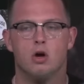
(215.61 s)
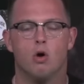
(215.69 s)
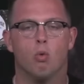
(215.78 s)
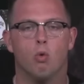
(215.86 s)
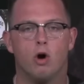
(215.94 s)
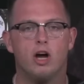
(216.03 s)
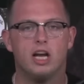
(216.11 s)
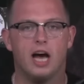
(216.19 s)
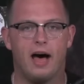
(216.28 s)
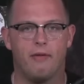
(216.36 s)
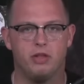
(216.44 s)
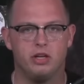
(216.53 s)
One,
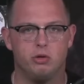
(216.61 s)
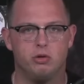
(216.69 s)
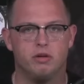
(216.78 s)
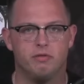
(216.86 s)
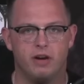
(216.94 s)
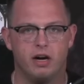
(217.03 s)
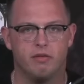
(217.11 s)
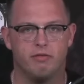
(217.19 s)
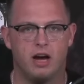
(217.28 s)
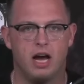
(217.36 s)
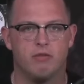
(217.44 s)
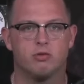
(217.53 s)
I think you can
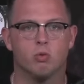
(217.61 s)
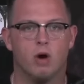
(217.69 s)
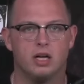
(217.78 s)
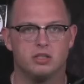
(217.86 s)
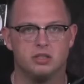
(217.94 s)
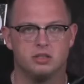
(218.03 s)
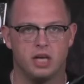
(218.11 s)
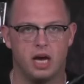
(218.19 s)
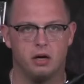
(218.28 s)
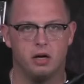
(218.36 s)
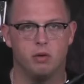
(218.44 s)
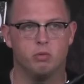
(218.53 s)
verify after watching
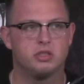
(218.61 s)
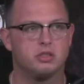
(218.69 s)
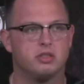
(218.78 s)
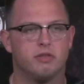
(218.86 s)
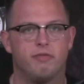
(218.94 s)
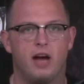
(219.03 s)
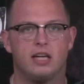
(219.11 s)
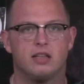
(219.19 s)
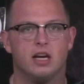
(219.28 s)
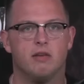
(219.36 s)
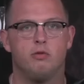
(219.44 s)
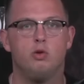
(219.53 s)
Saturday, which is the fact
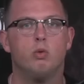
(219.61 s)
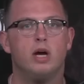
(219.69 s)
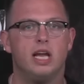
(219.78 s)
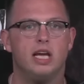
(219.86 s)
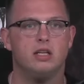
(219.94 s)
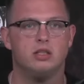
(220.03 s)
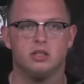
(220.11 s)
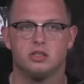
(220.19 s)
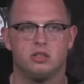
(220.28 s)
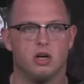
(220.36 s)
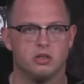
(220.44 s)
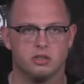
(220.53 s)
that if you went into this
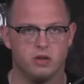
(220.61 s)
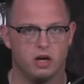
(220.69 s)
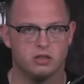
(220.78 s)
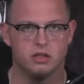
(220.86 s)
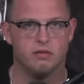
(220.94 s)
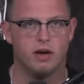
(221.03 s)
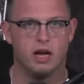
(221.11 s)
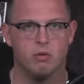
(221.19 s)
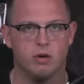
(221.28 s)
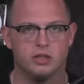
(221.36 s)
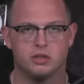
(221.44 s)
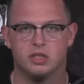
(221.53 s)
Gunner Stockton
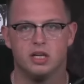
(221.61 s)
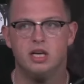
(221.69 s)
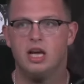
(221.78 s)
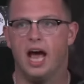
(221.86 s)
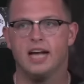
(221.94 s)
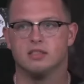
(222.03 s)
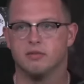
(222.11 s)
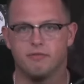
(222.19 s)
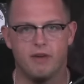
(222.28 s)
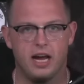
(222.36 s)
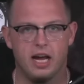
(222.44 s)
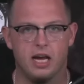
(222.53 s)
evaluation as a
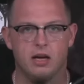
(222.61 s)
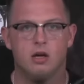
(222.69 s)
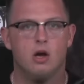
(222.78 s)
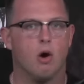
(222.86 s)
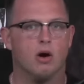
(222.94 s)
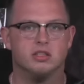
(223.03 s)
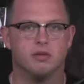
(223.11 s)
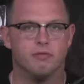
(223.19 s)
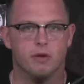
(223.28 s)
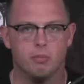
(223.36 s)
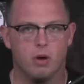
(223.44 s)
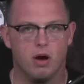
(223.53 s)
fan or as a
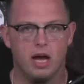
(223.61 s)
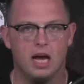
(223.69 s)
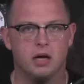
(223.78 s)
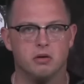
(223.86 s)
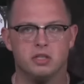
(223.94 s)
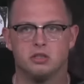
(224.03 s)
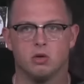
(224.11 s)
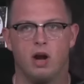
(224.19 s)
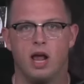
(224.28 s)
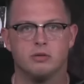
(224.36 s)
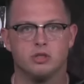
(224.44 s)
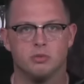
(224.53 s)
football analyst or
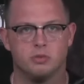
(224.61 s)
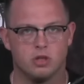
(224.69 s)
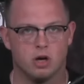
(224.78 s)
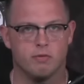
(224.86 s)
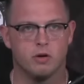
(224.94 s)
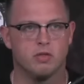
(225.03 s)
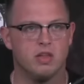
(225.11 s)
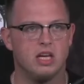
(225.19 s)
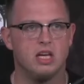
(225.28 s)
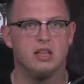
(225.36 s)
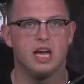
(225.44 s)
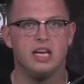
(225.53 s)
as an observer,
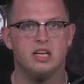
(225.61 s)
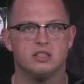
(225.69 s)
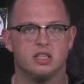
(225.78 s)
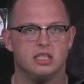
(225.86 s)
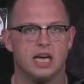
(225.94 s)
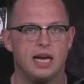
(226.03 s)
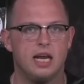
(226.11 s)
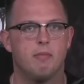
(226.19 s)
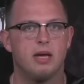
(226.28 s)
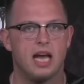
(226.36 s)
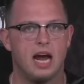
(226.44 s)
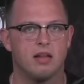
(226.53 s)
thinking that he is a
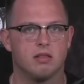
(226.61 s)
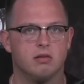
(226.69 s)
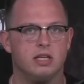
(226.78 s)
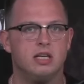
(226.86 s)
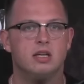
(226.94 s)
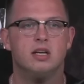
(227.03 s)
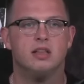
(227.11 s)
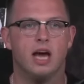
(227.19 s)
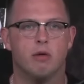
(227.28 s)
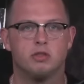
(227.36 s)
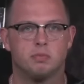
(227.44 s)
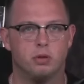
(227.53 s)
dynamic athlete,
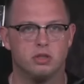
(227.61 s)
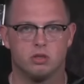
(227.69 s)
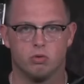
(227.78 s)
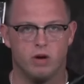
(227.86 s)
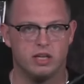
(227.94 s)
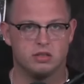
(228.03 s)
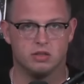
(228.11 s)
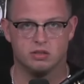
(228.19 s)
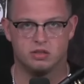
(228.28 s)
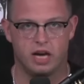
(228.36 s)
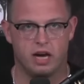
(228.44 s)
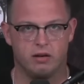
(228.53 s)
that was put to rest on
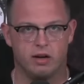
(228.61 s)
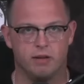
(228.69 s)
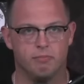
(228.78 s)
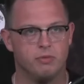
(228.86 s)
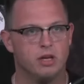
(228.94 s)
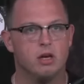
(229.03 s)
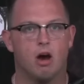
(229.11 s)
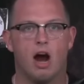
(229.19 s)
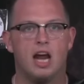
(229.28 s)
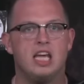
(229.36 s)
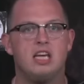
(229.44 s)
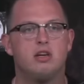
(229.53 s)
Saturday. All
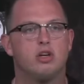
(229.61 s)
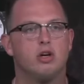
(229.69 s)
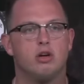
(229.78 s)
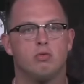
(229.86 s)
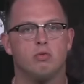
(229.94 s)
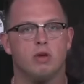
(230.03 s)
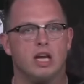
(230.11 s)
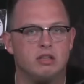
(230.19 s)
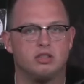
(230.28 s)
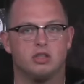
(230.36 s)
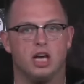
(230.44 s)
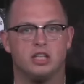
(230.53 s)
right, he couldn't
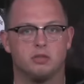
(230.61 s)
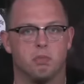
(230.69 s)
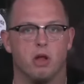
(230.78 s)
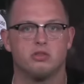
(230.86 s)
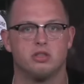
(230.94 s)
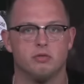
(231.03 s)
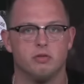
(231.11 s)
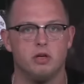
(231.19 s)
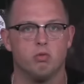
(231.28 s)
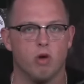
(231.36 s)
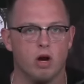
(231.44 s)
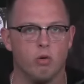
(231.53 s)
ex- explosively
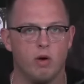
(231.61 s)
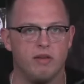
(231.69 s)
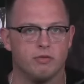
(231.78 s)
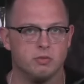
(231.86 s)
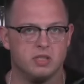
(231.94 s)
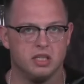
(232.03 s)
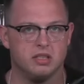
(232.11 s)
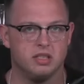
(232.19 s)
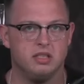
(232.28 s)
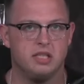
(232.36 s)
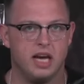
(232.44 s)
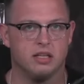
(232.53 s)
run run away from
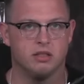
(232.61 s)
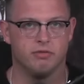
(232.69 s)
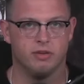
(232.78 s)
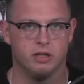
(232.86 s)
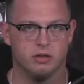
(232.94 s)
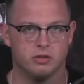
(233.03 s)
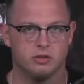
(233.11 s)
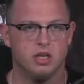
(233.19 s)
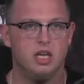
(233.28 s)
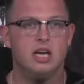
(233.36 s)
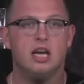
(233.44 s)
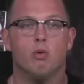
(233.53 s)
Tennessee Tech defenders.
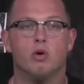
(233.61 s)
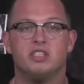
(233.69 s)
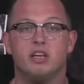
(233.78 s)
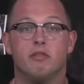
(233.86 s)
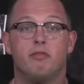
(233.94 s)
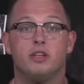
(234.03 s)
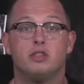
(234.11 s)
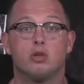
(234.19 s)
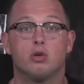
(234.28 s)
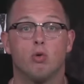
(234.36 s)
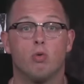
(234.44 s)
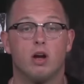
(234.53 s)
Was he a
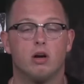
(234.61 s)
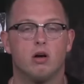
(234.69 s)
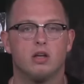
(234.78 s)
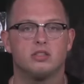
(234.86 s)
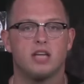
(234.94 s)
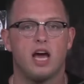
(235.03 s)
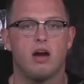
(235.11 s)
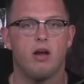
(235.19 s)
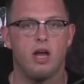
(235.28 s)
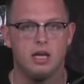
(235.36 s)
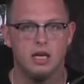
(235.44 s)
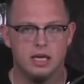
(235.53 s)
physical runner on
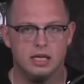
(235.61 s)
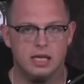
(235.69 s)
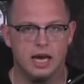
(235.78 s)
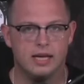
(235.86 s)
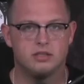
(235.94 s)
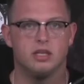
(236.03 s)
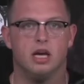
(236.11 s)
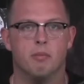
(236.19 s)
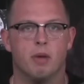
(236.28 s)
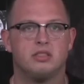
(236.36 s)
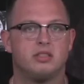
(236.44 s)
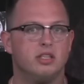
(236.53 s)
Saturday? Yes. Am
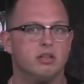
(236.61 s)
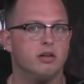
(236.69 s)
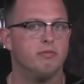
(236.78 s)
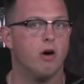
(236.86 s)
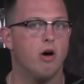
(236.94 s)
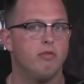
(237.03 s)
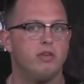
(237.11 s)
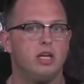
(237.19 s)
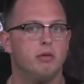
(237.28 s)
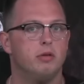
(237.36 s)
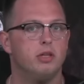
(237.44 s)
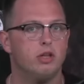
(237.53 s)
I still involving
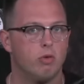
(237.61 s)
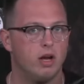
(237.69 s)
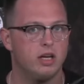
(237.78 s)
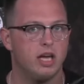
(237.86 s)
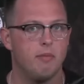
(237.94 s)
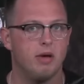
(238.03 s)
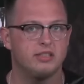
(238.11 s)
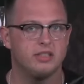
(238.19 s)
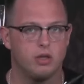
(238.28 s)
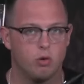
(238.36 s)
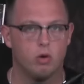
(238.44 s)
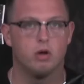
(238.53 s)
him in the run game as a
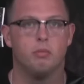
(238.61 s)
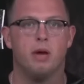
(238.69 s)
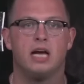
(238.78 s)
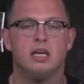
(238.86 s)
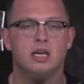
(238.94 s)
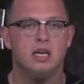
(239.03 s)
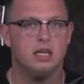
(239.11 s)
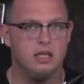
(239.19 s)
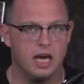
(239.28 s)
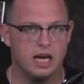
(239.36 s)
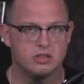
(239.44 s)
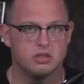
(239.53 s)
quarterback?
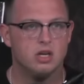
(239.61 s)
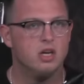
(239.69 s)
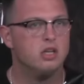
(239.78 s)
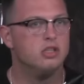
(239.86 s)
Yes.